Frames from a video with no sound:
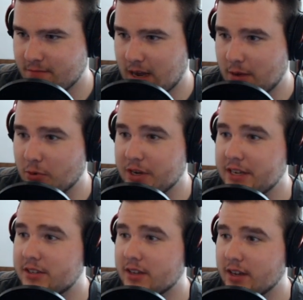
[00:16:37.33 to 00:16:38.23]
I will
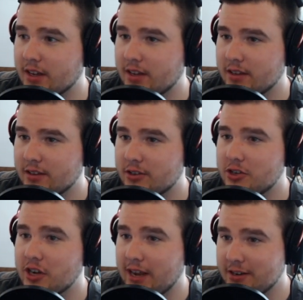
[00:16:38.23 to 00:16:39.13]
need to
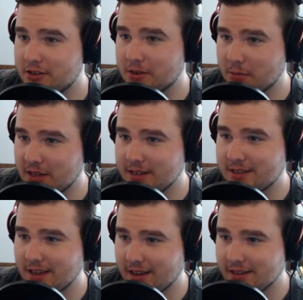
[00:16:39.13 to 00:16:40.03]
change some of these
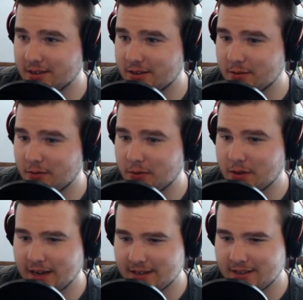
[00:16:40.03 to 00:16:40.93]
things for the
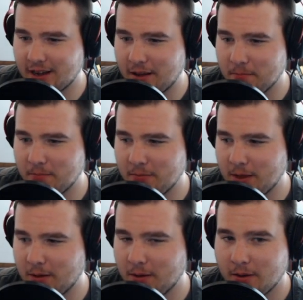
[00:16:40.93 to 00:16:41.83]
next time.
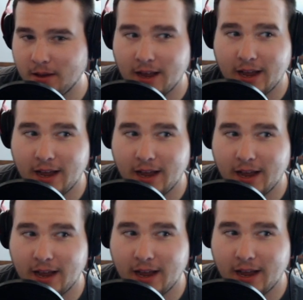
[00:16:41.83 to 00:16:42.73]

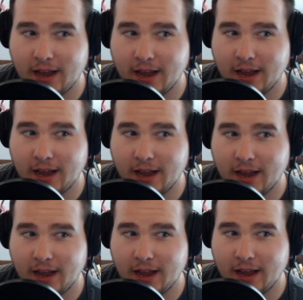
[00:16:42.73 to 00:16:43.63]
However, I
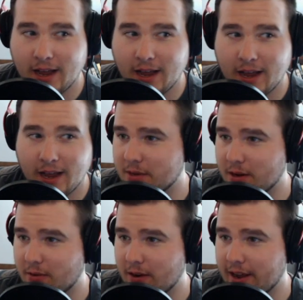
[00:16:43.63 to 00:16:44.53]
think that'll be
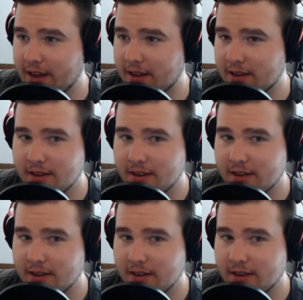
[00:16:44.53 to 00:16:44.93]
all right.